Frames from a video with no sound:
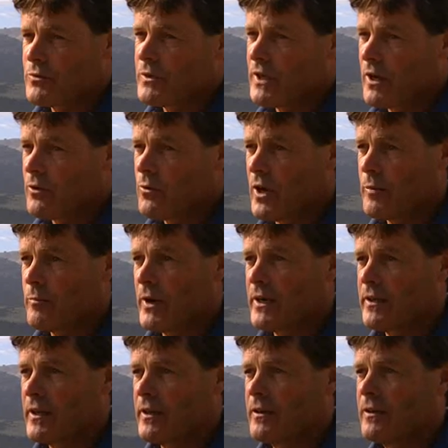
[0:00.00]
we don't quite make
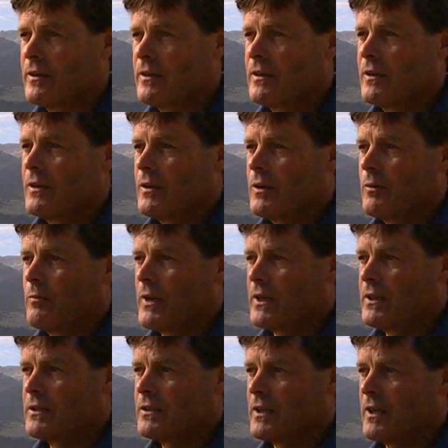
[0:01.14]
that,
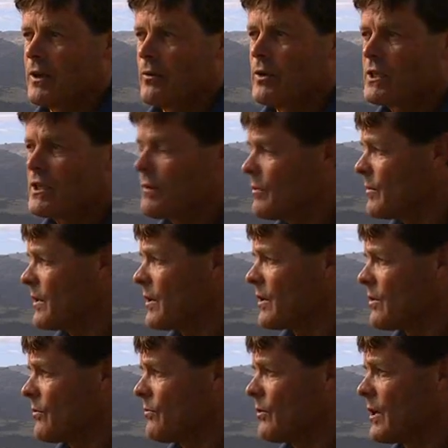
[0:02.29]
but we seem to be on a
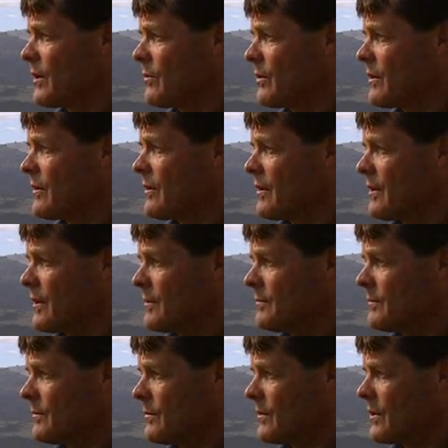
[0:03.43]
good footing
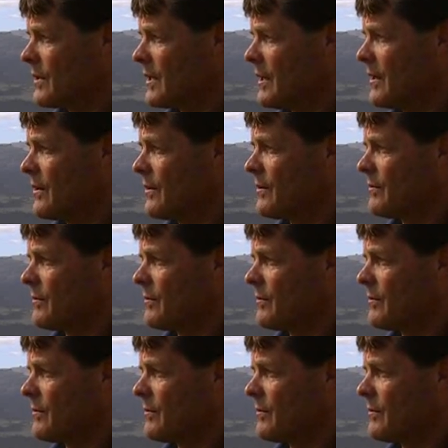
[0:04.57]
with our